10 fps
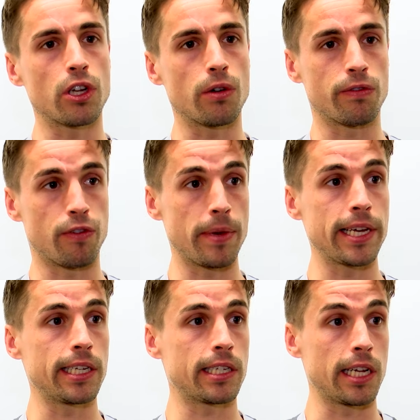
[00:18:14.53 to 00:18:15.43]
So for
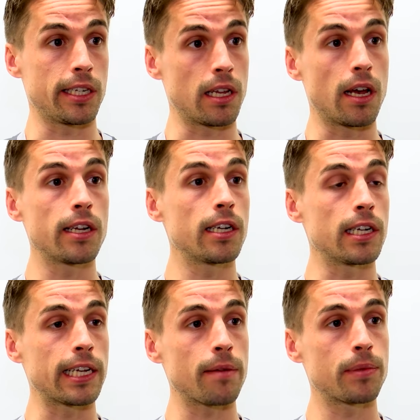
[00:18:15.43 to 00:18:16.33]
me, it's, it's learning
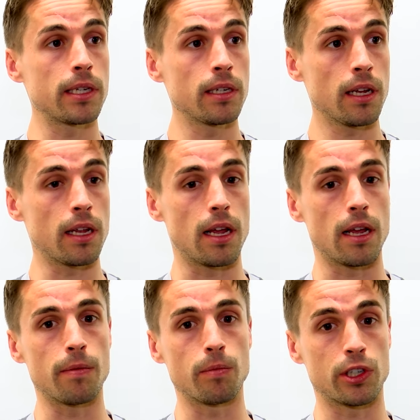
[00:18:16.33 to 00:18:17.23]
and adapting,
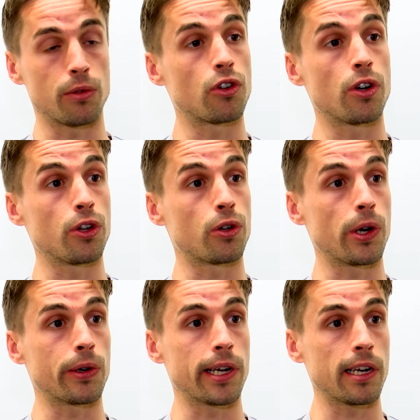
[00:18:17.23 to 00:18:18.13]
um, which I'm trying to do
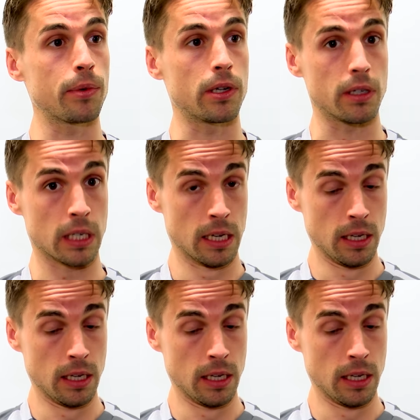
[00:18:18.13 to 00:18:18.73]
quite quickly because